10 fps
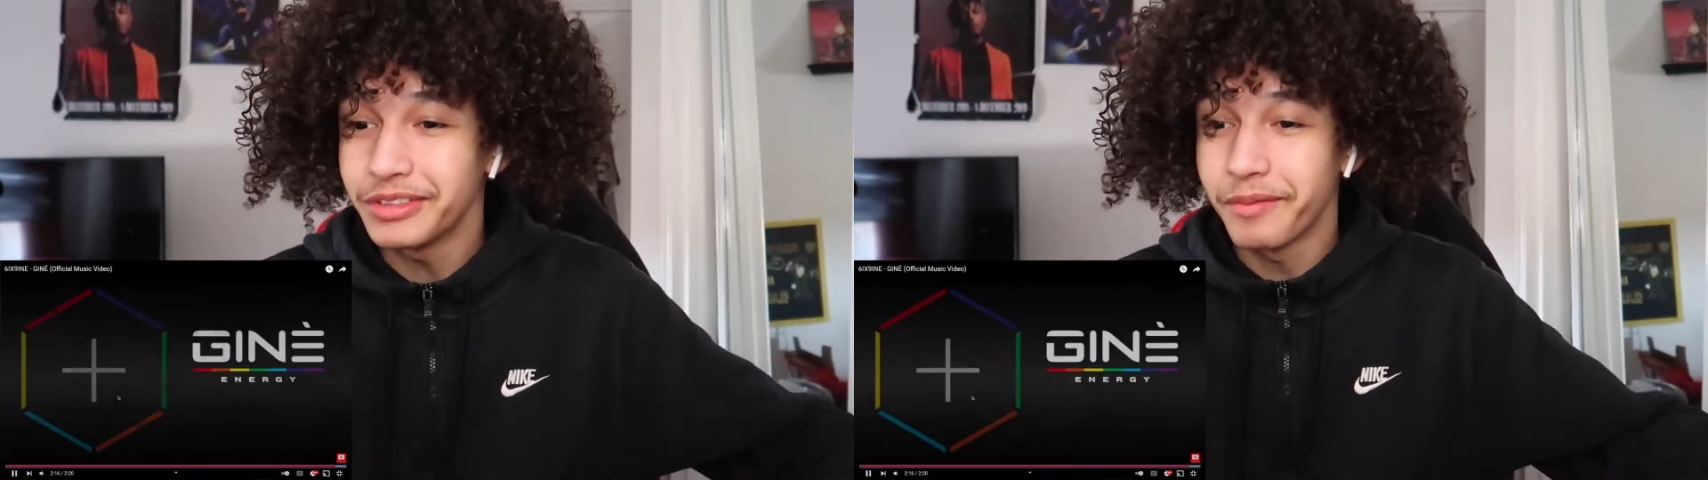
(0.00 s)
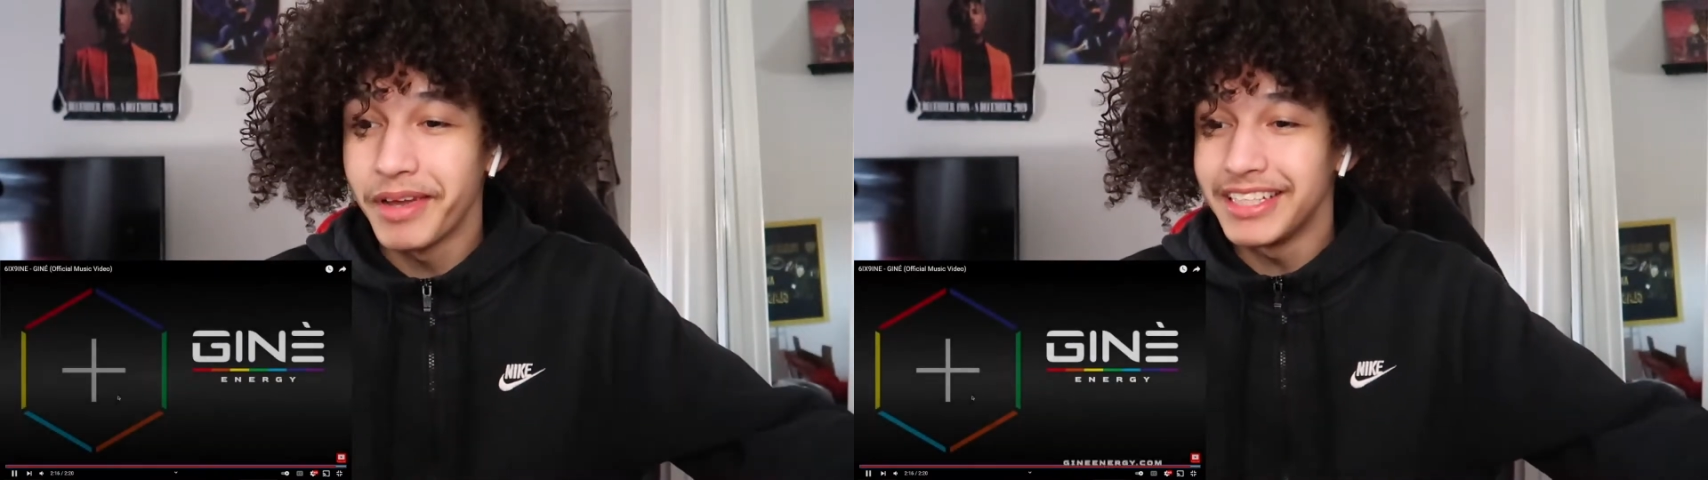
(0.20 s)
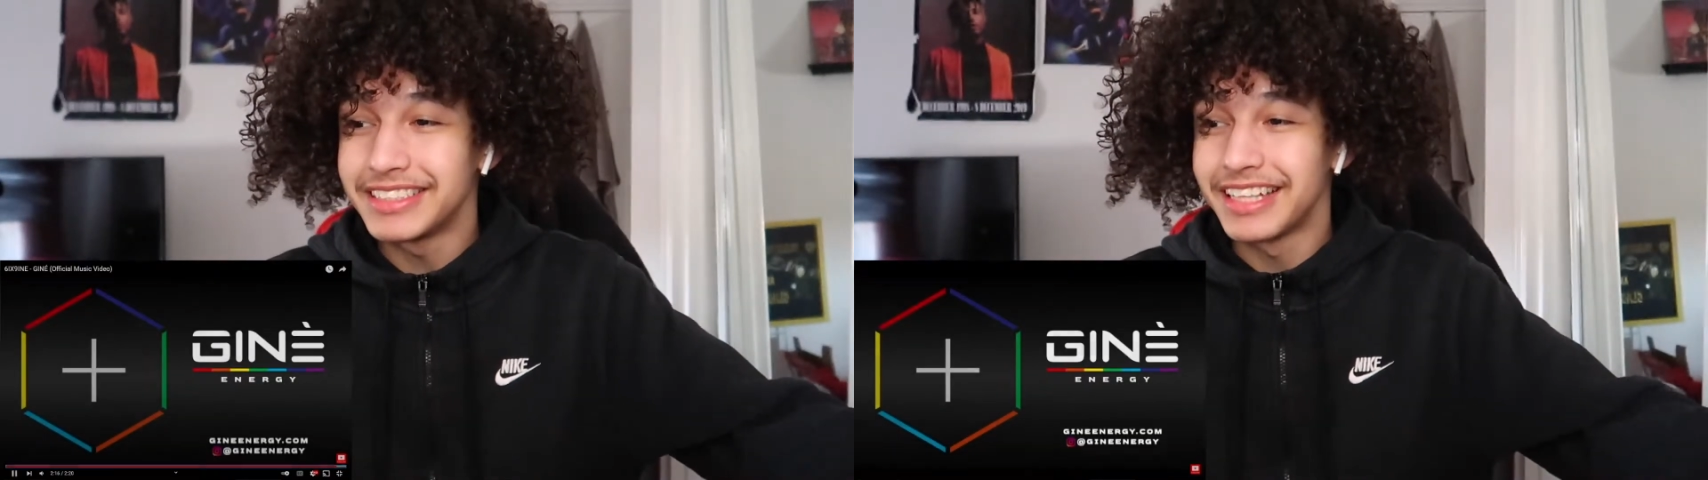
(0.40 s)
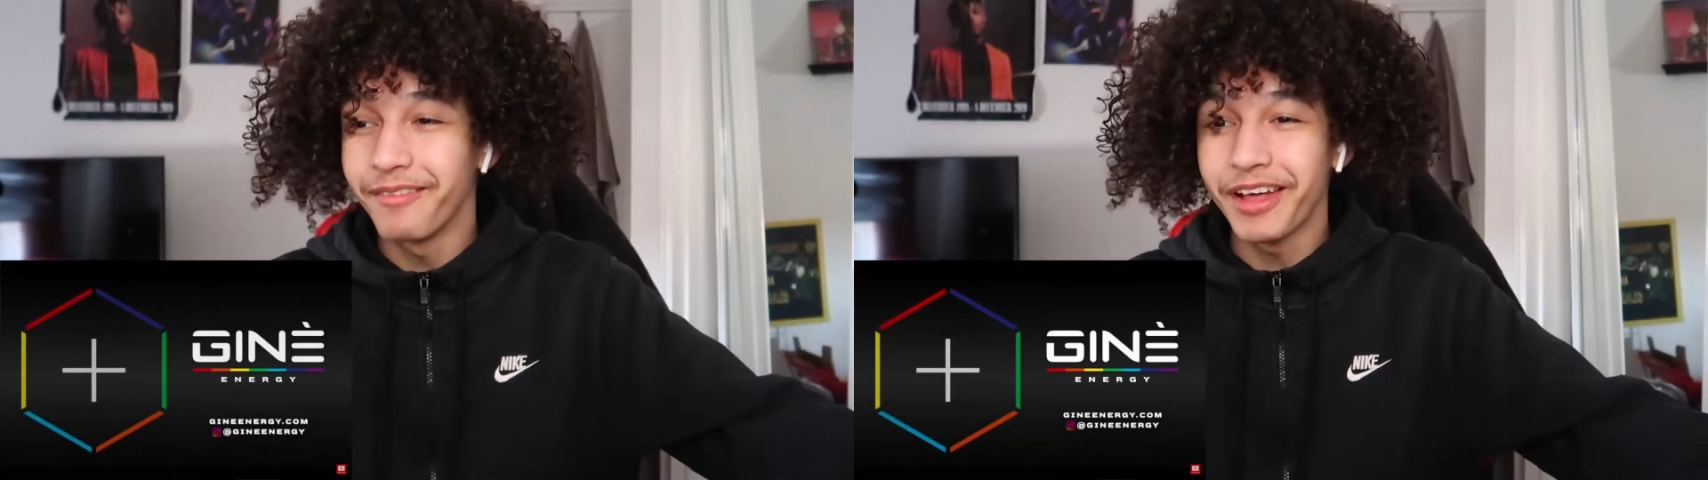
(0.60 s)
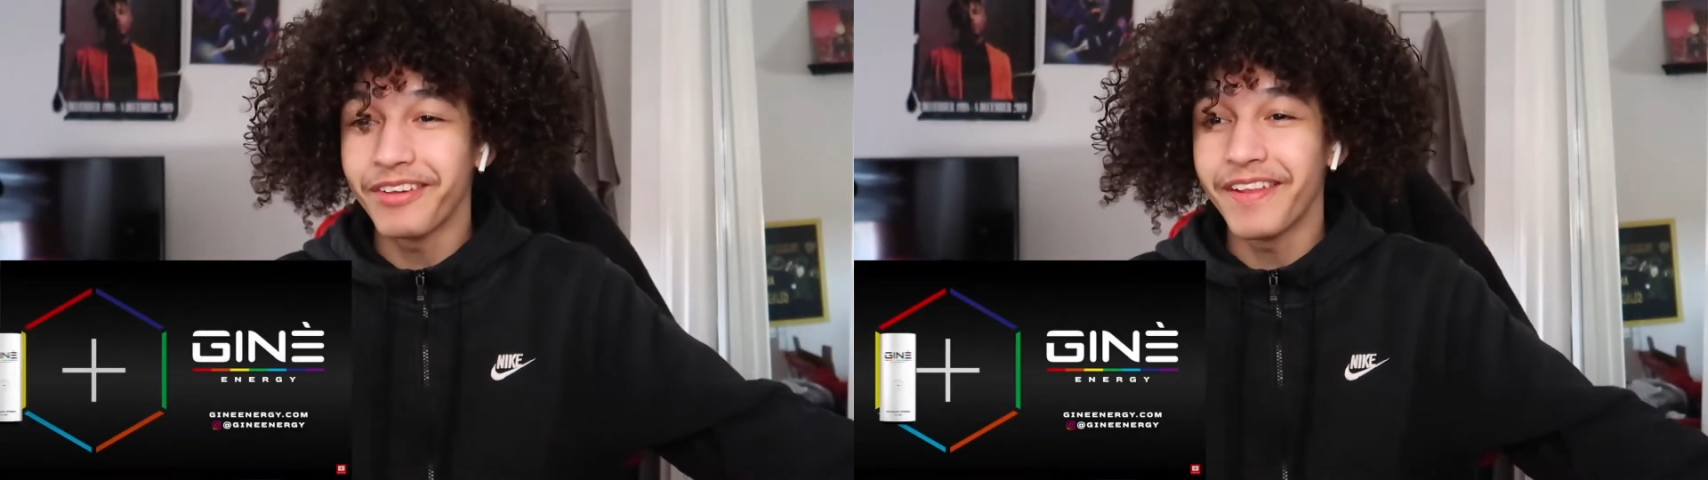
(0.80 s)
was amazing.
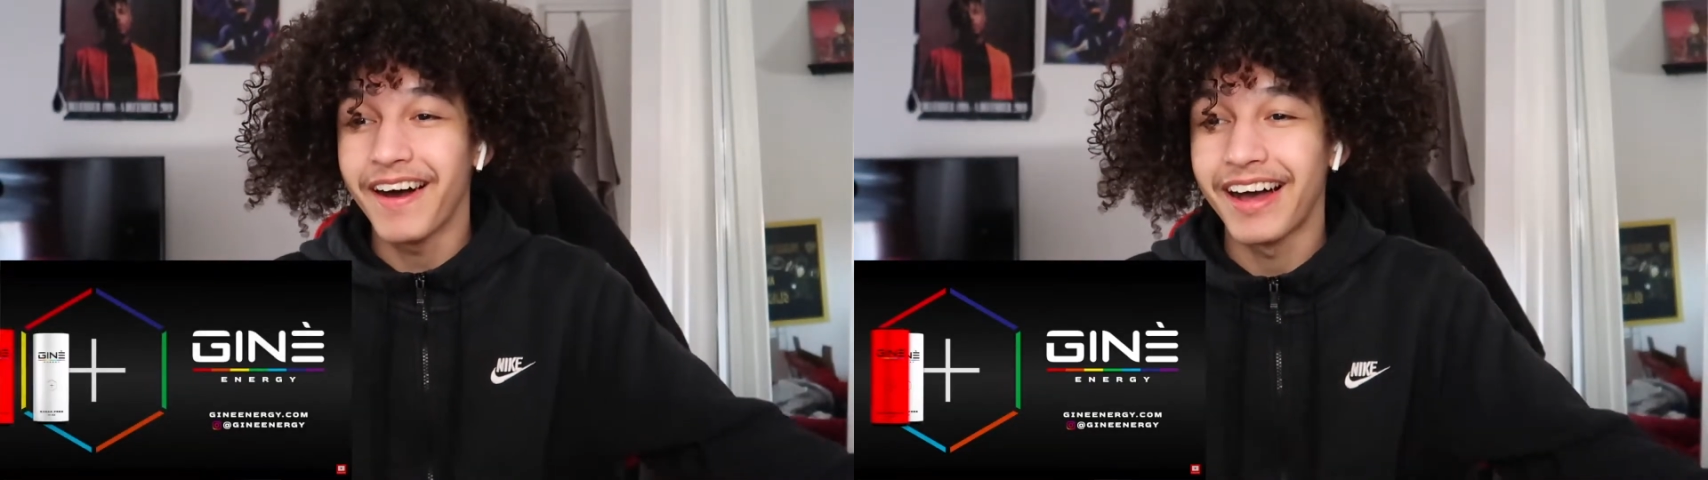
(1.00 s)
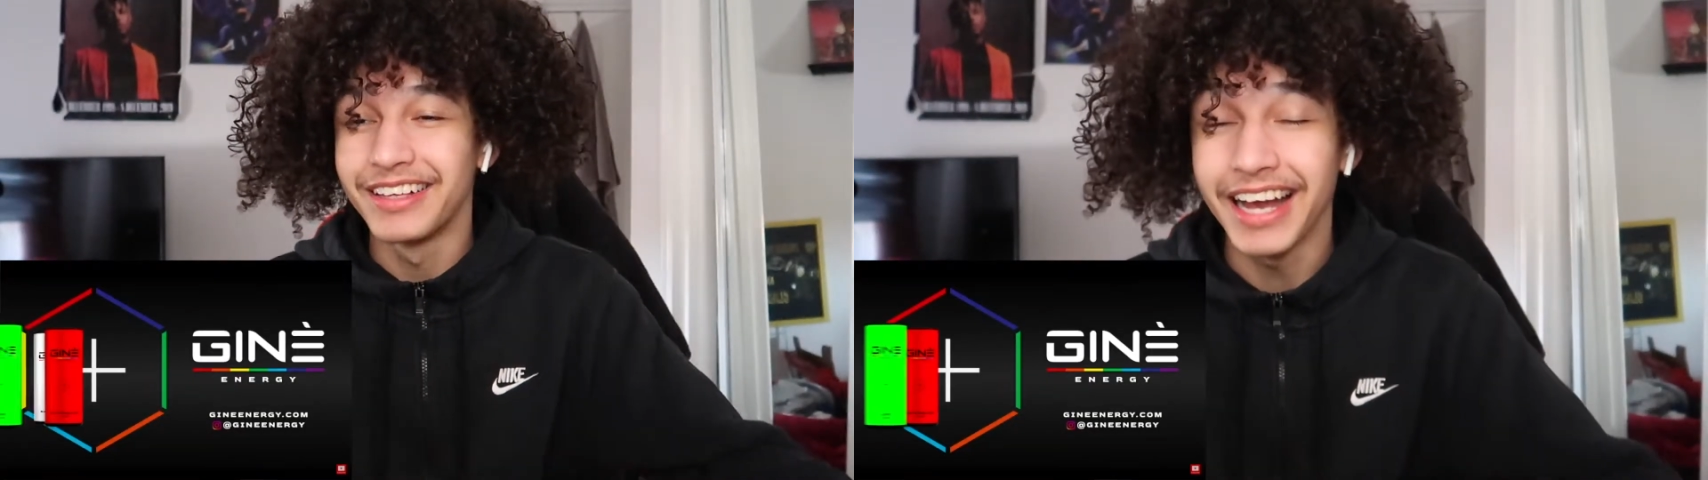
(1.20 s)
I'm not gonna lie.